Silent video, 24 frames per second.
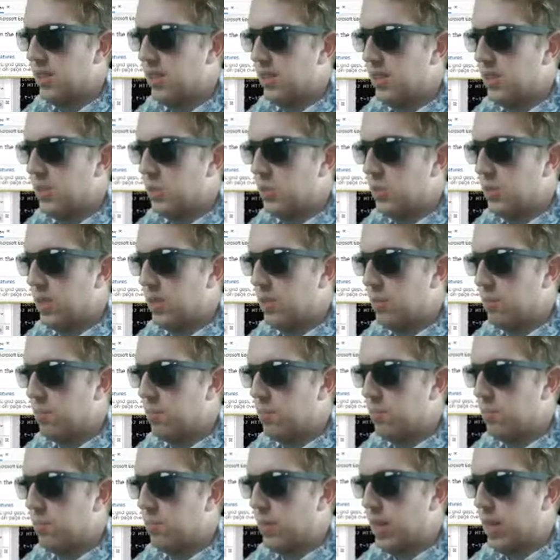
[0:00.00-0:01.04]
So we need
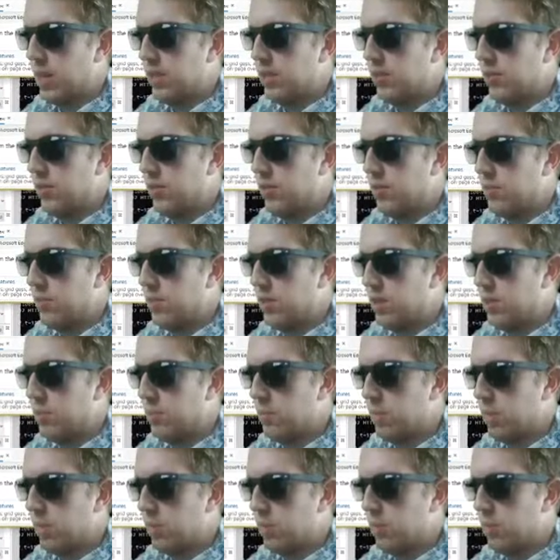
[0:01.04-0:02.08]
a match of 3 to
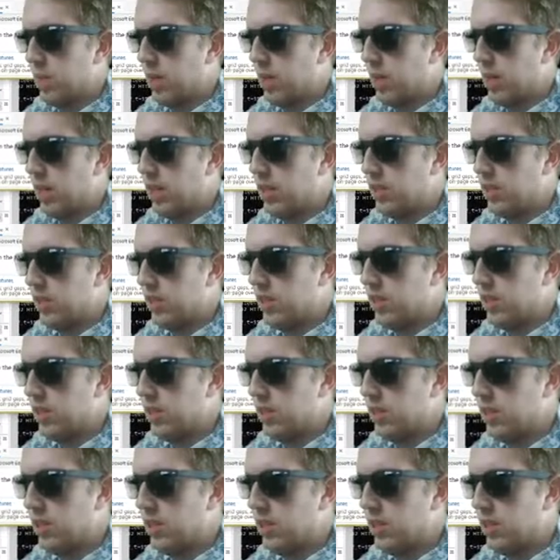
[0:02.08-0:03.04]
make a match.